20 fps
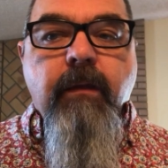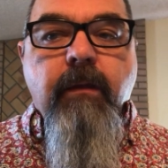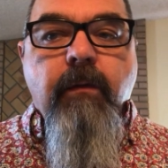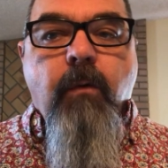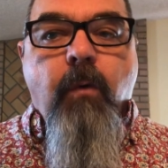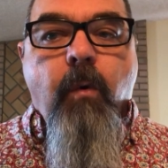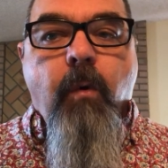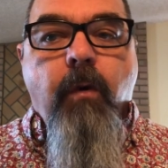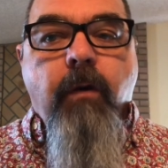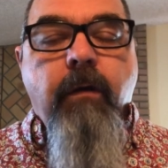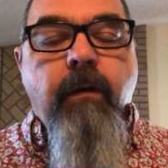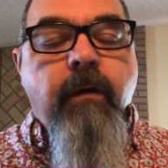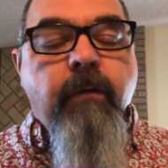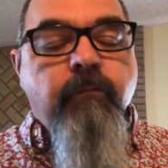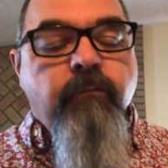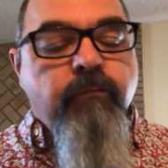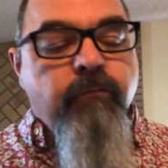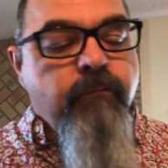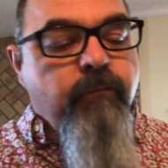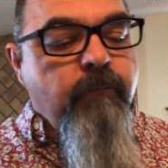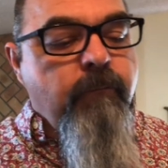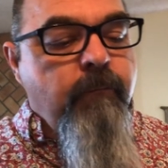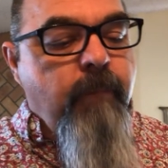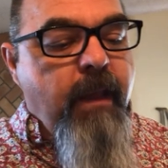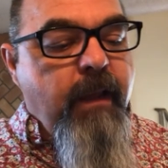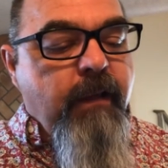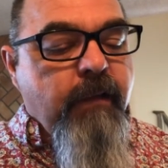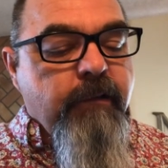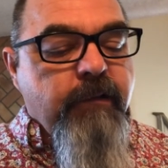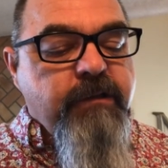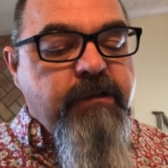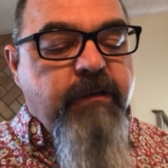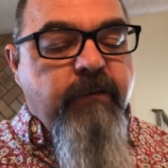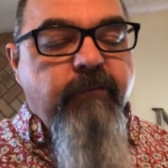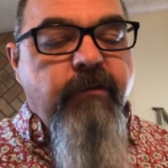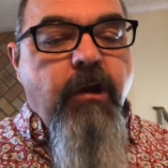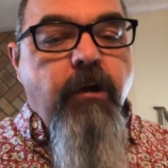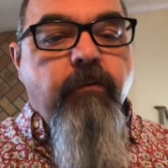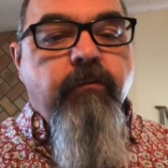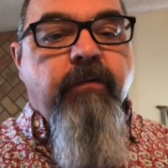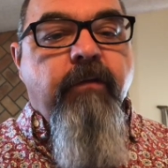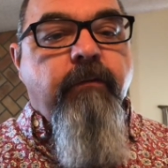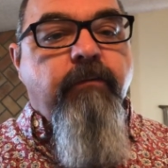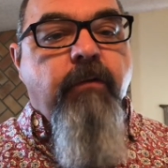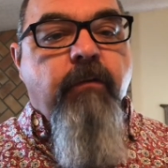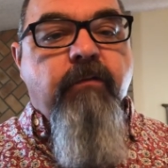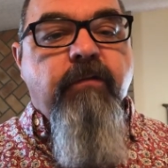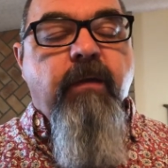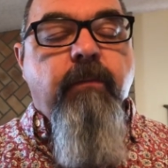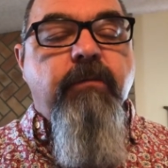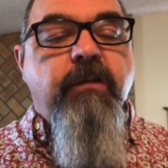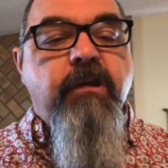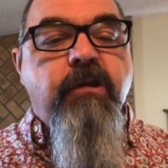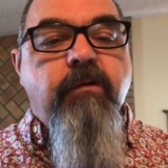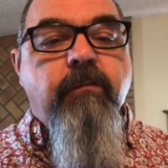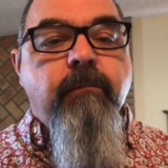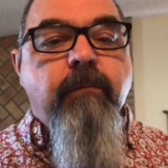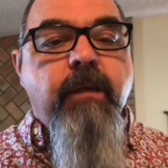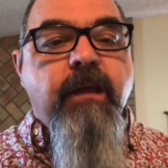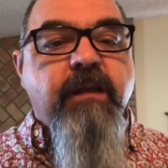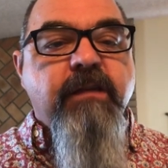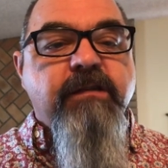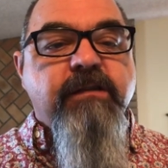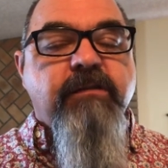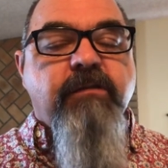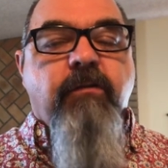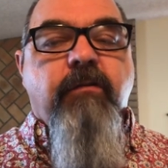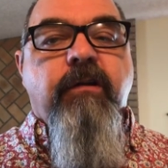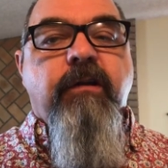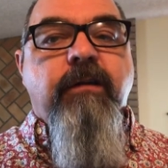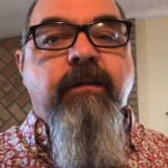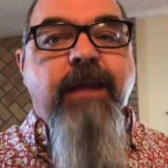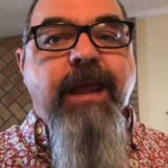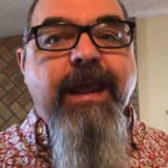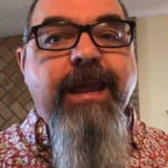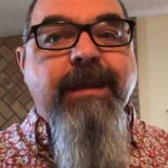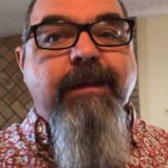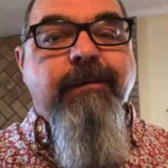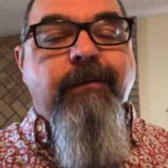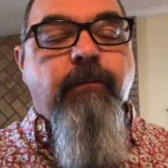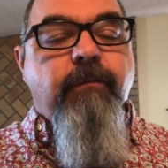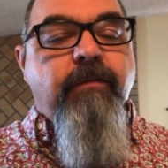Or make a list of notes. If there's something you missed or a date or